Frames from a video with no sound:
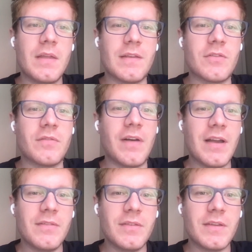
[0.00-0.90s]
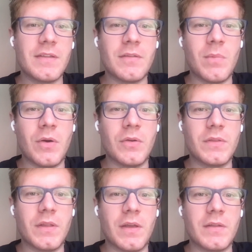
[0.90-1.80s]
Session 5 is about
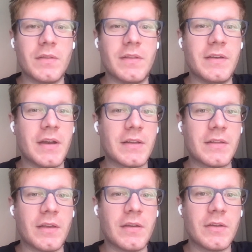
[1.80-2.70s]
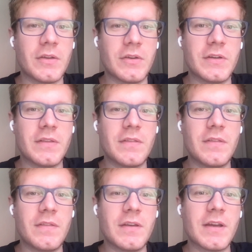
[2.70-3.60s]
the direct current
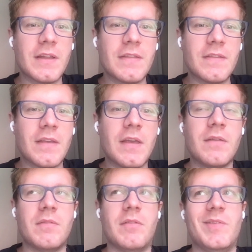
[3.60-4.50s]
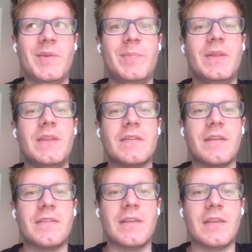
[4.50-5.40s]
circuits. We will be
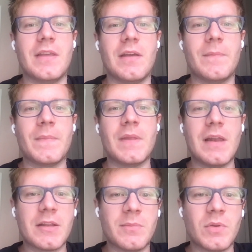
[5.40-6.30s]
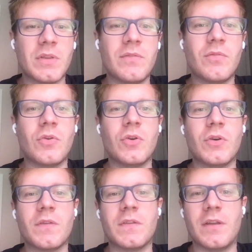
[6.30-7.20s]
discussing electromotive
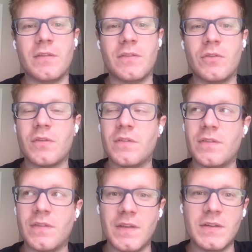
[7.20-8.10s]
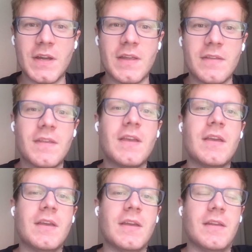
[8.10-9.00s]
force, resistors in series,
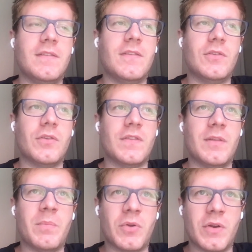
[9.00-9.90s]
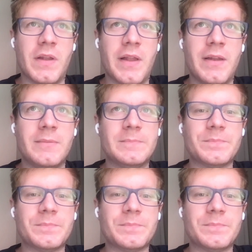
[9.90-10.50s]
resistors in a parallel